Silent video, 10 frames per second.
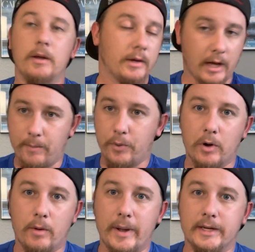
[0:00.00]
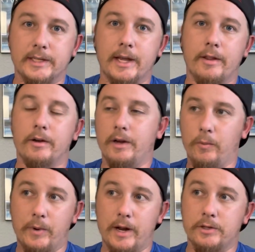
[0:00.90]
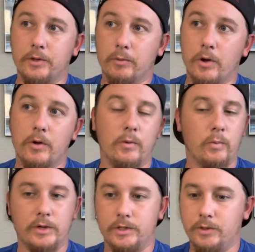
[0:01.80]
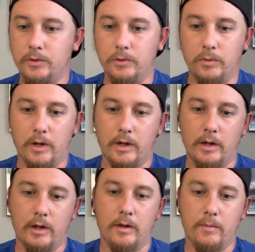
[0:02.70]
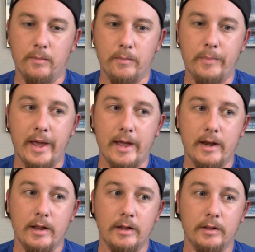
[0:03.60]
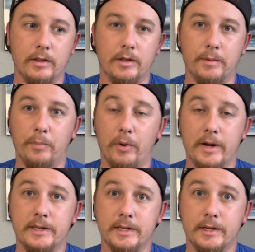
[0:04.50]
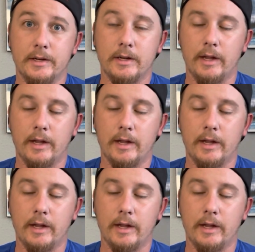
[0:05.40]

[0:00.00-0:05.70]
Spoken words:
got put all back together, went out to the road, went to bed the brakes in,